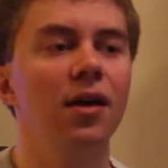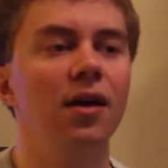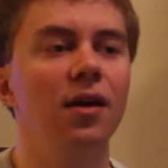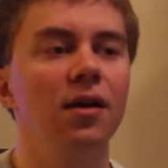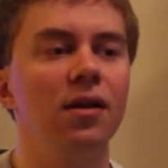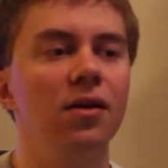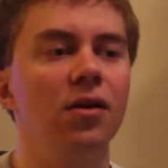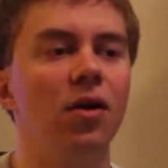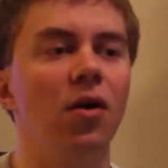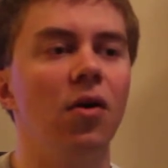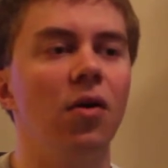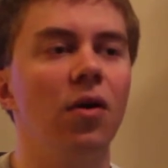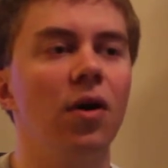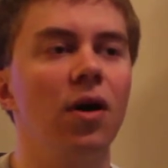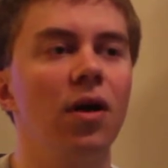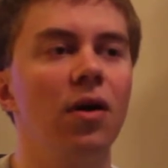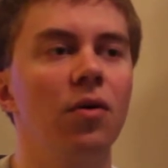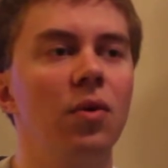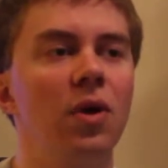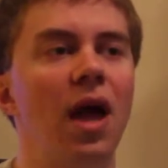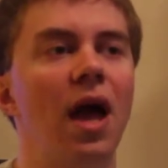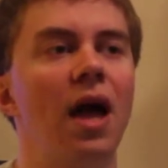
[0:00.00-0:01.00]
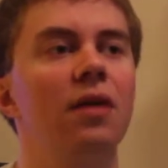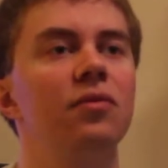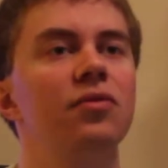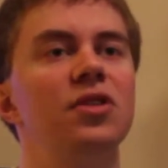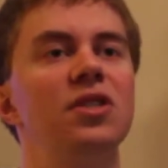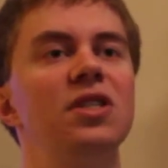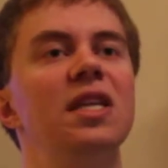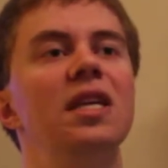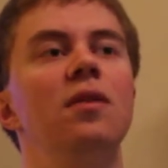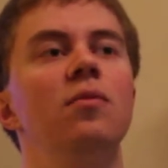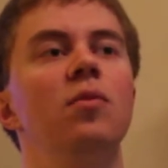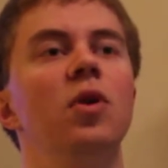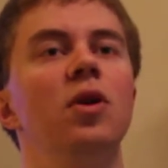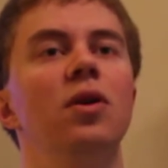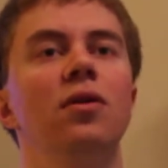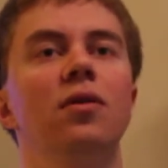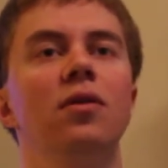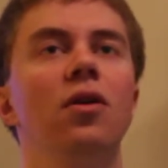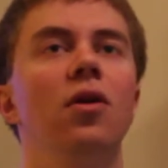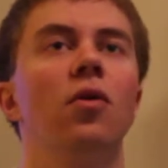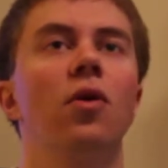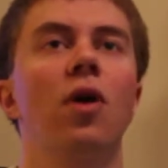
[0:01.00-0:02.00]
we have steam
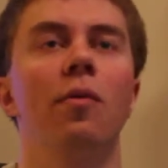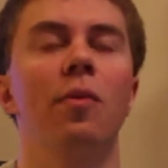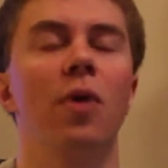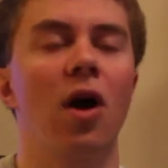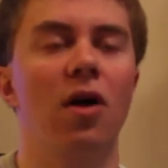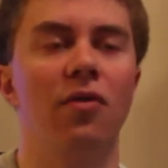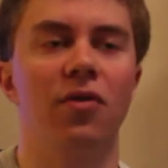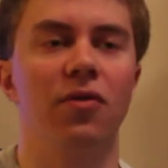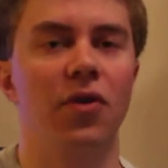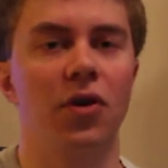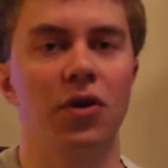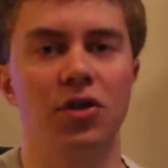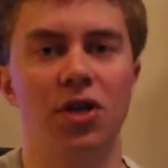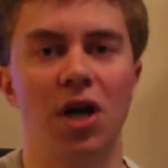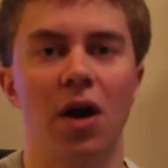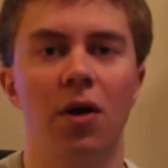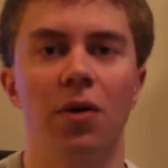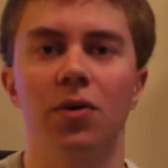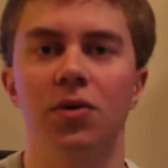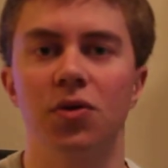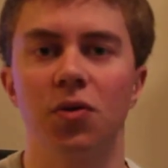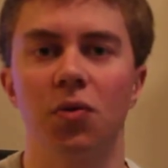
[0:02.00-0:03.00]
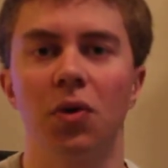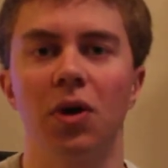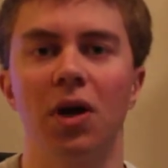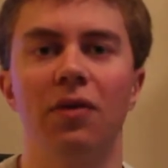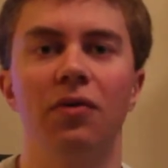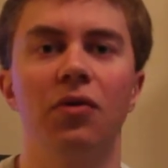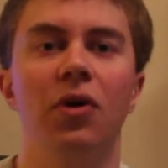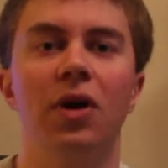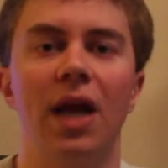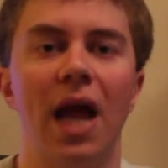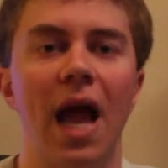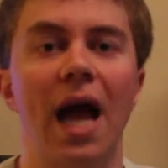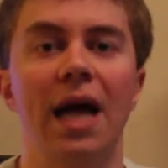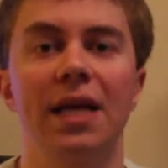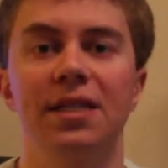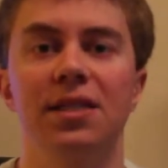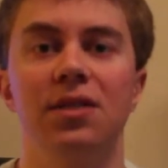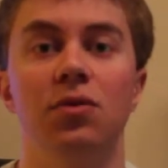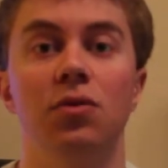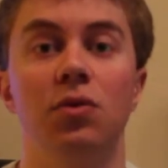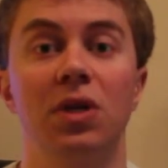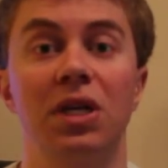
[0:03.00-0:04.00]
and, coming off of our showers or whatever, and it
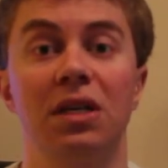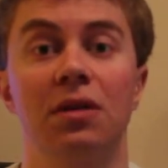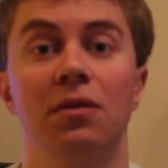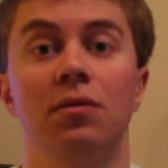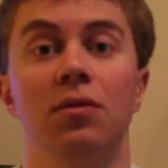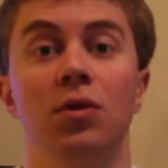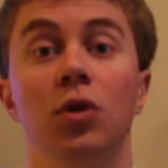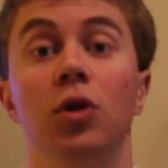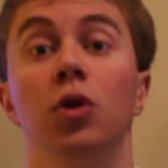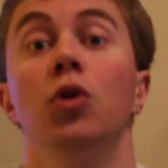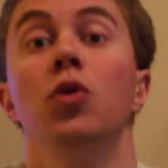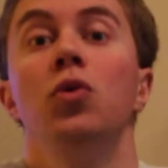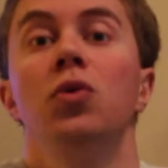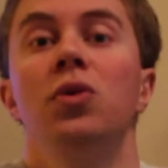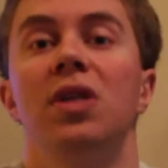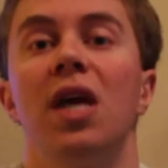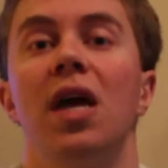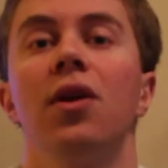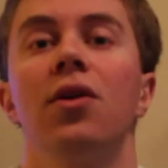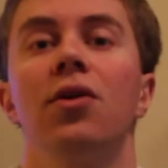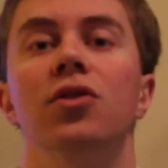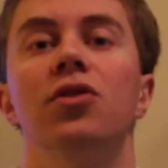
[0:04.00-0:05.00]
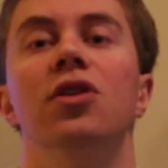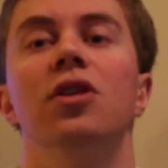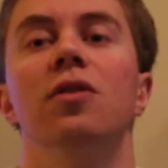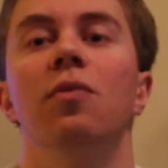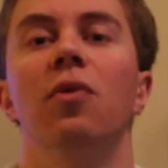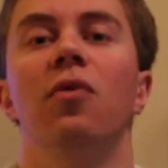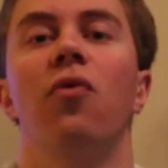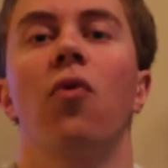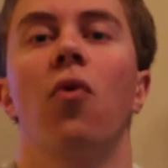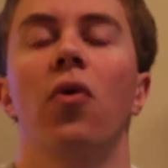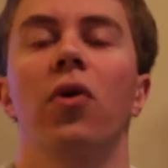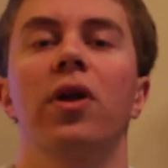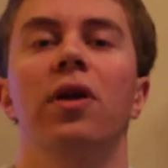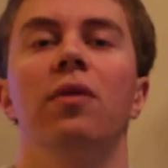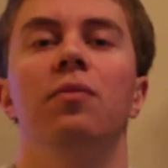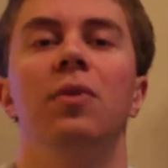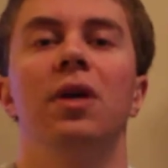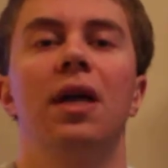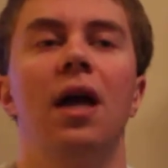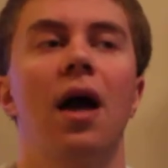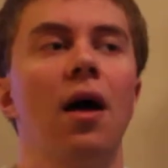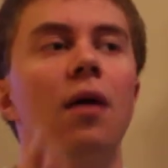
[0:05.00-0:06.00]
has to lose energy before it can
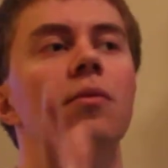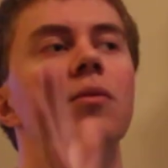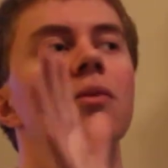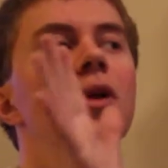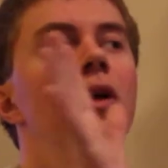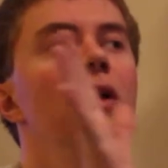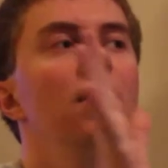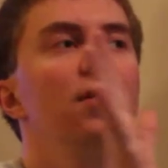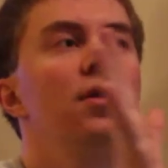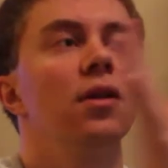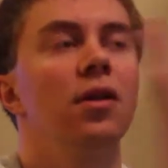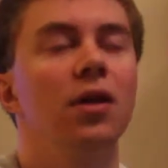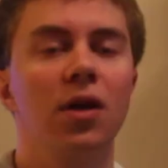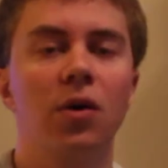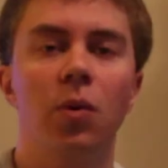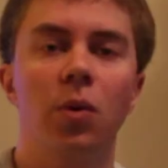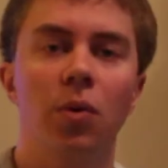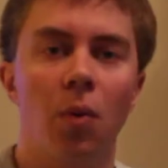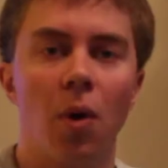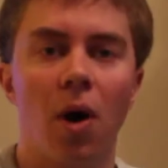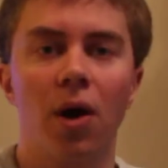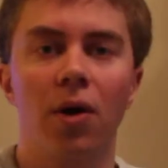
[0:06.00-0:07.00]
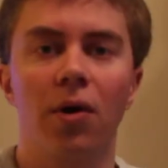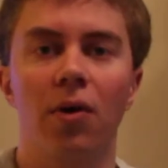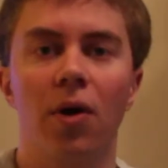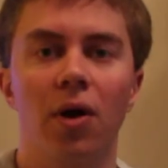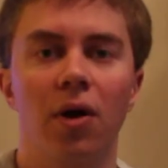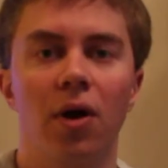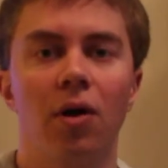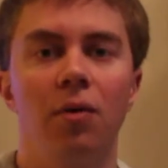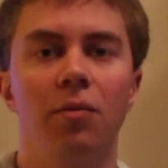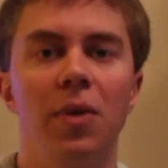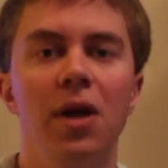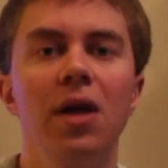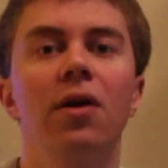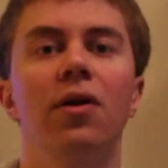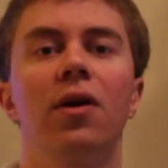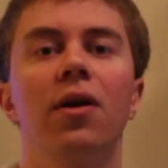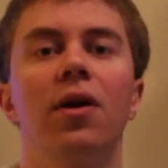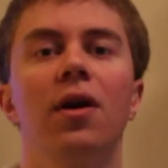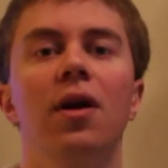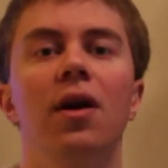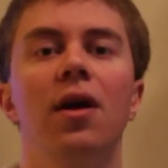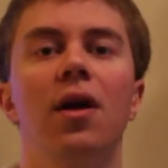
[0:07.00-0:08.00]
become the liquid water on our
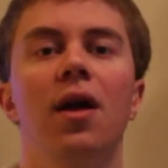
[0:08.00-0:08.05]
mirror.